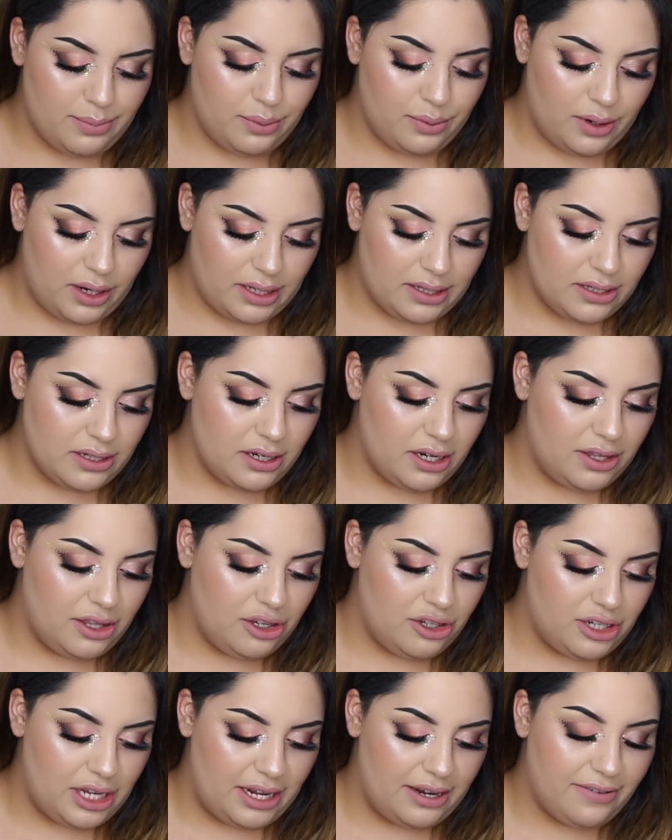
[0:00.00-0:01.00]
Bronzer in
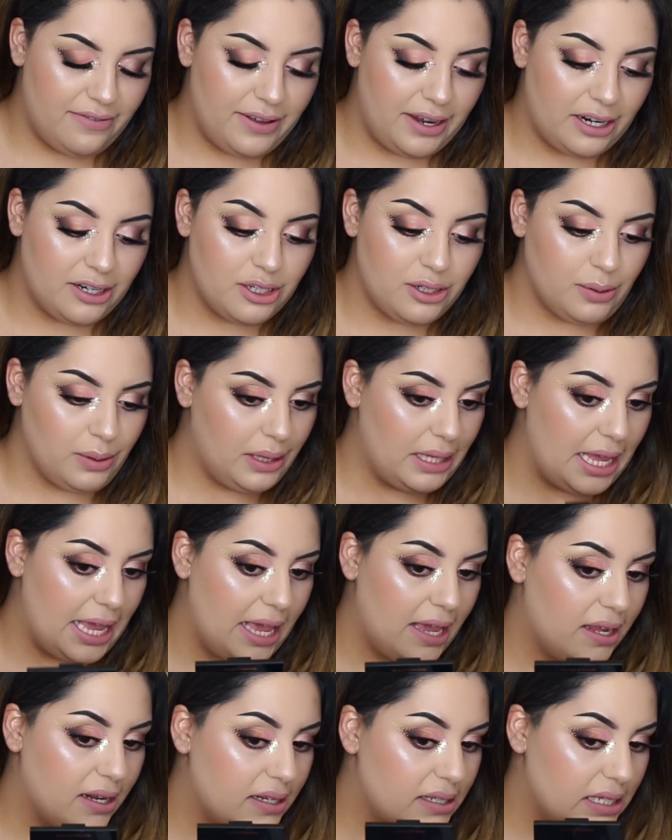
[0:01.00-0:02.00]
the shade Fair to
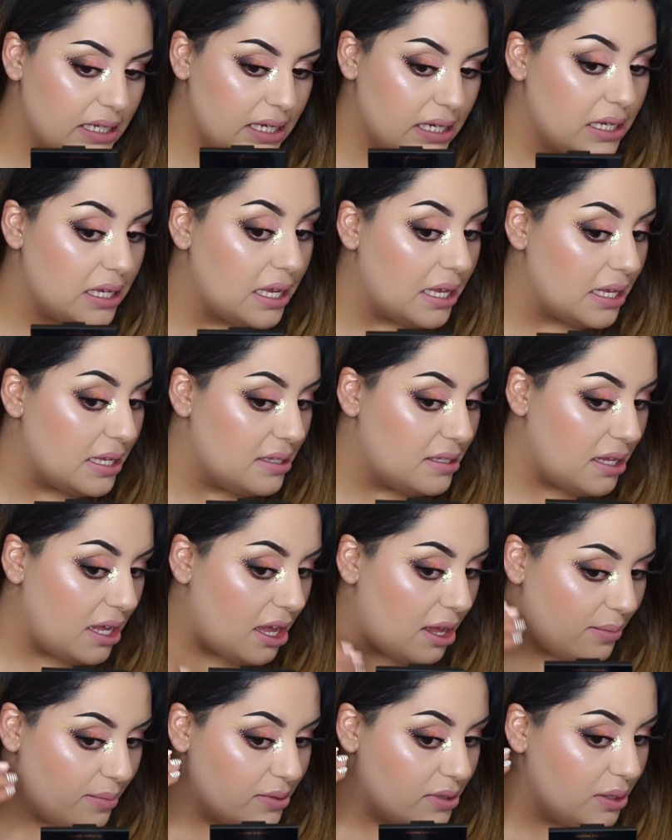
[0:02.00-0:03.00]
Light is
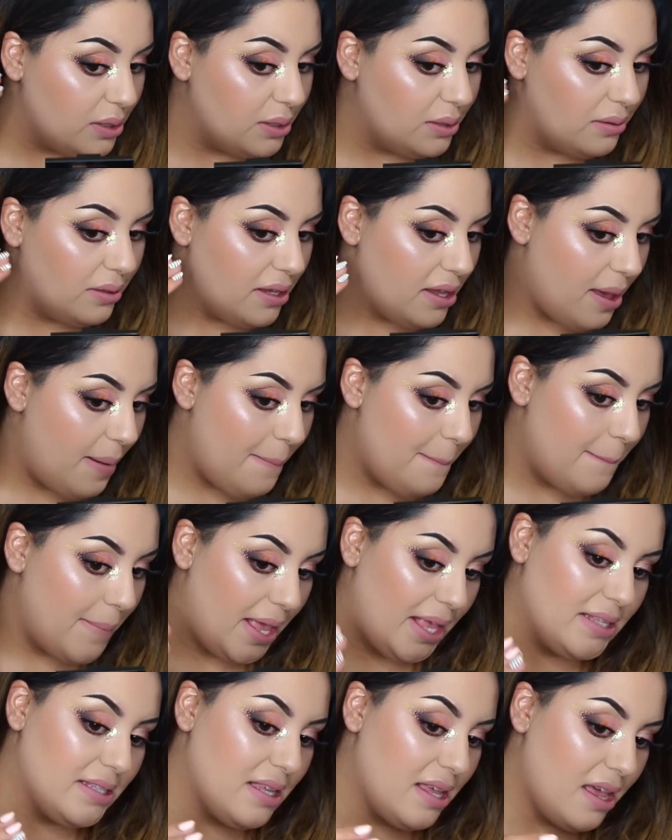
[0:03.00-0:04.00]
absolutely
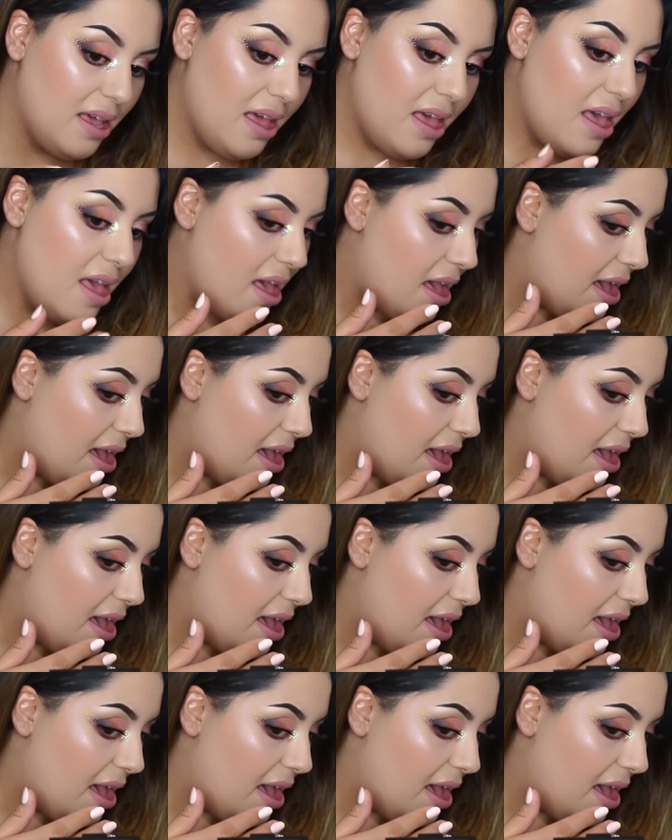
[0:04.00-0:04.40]
amazing.